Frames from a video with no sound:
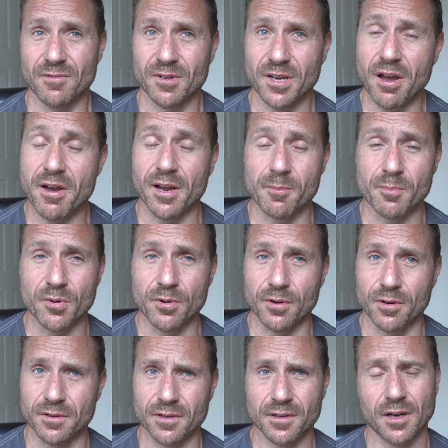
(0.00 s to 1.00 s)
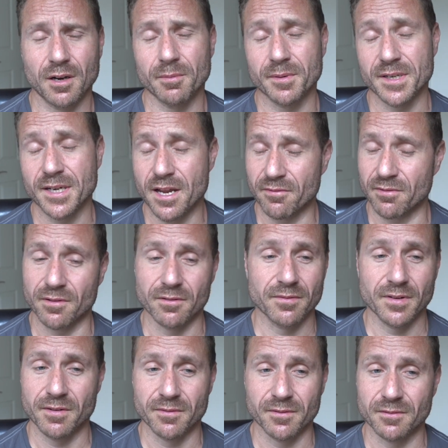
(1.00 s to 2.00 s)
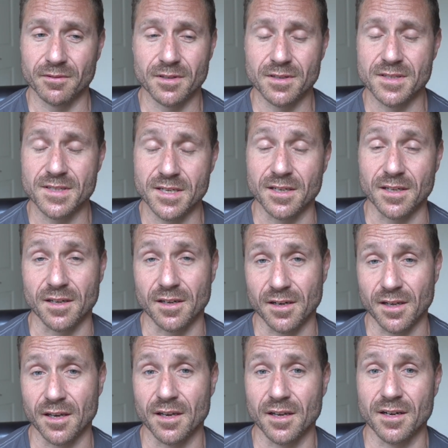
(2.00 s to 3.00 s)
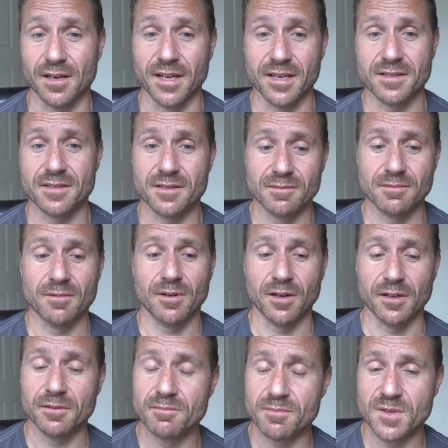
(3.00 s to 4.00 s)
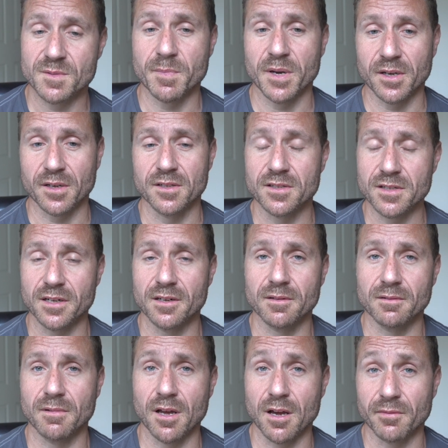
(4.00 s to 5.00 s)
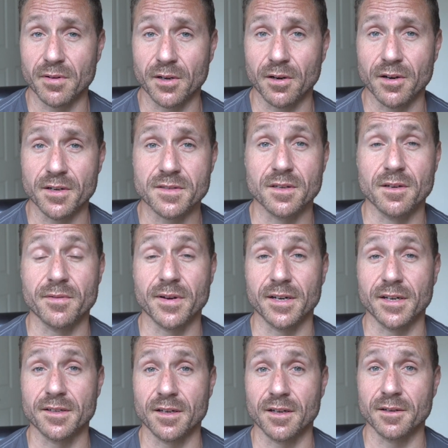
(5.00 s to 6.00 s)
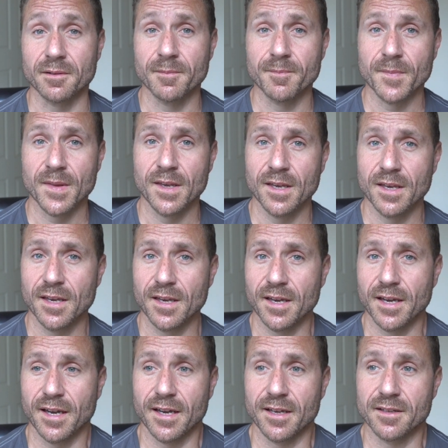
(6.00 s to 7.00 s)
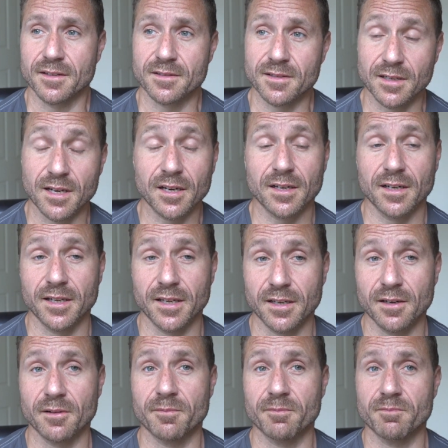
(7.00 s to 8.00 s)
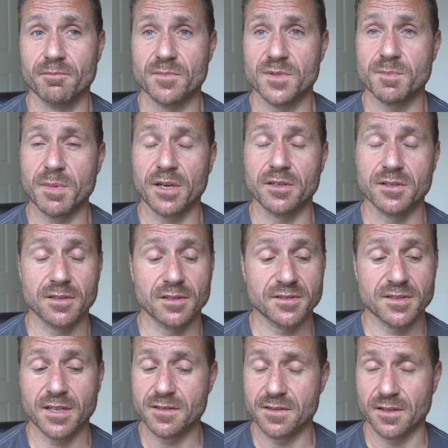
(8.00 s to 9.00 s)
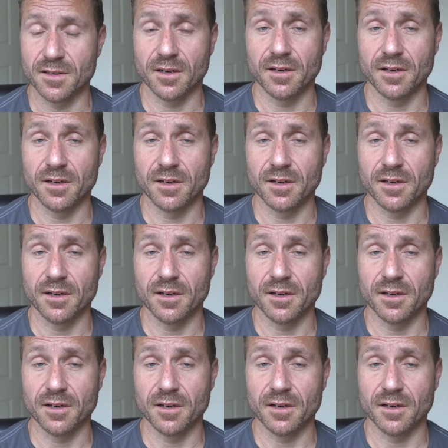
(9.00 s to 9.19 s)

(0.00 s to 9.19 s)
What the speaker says: going abroad, I would never have even considered it unless I'd spoken to other guys that have had it done. And luckily I've spoken to tons of